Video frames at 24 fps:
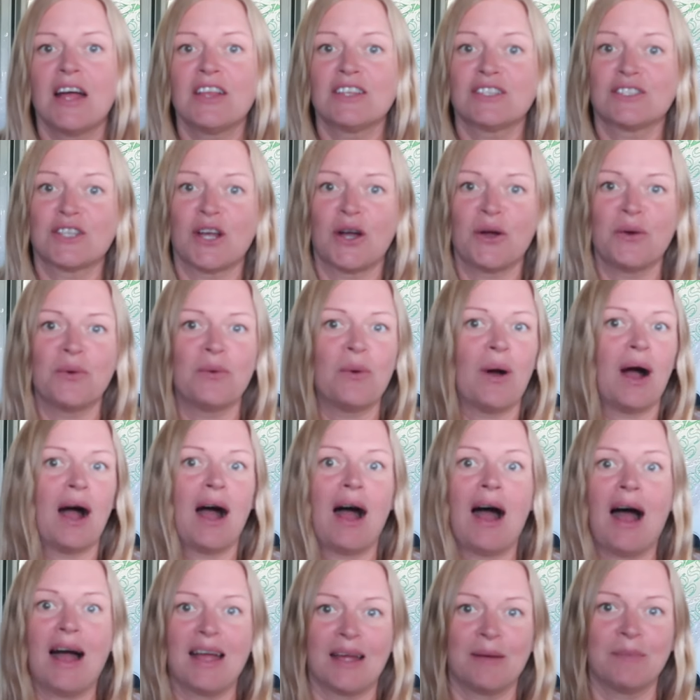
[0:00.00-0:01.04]
So
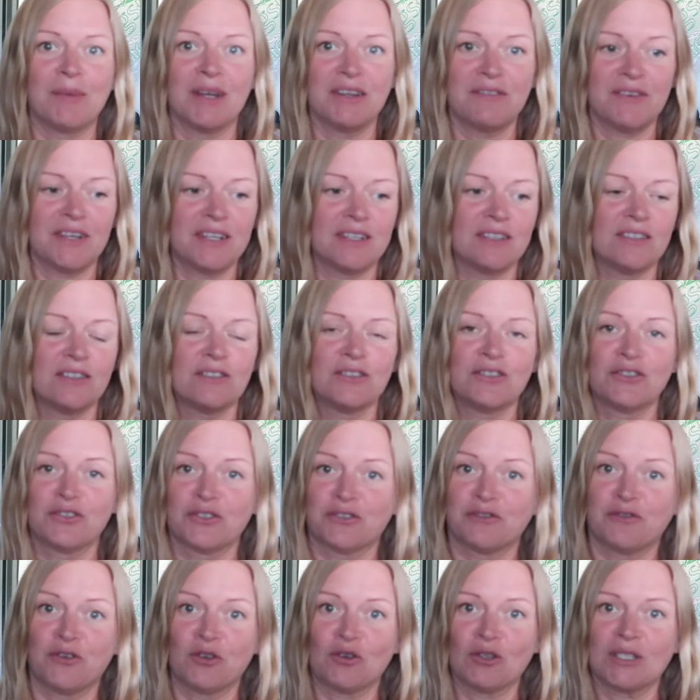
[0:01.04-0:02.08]
I am living
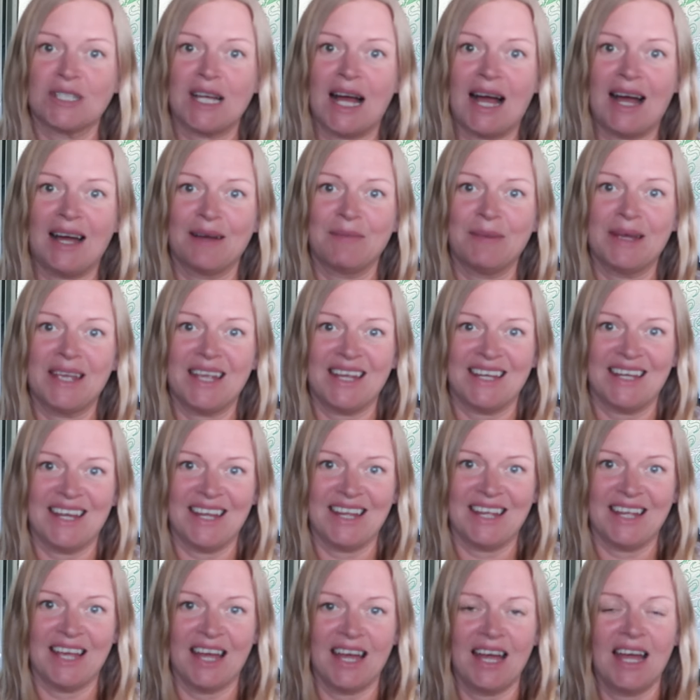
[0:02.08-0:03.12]
just full time in
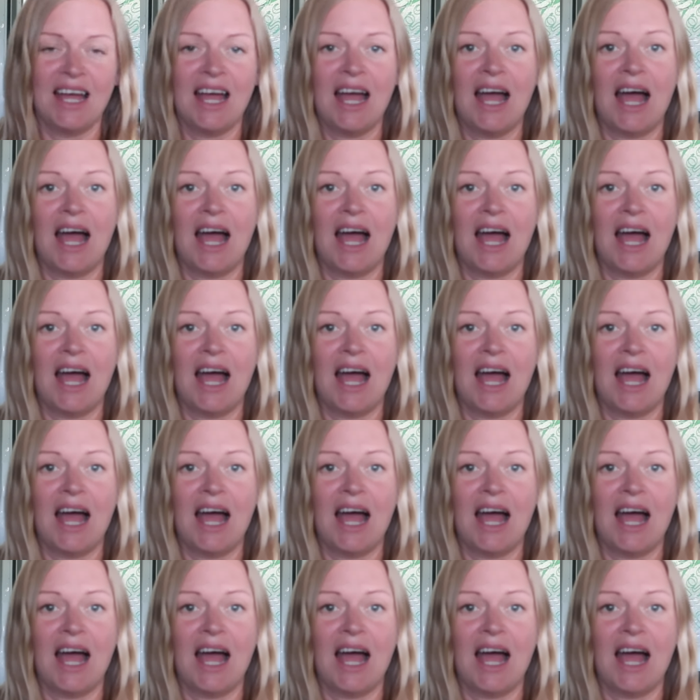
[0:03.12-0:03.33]
here.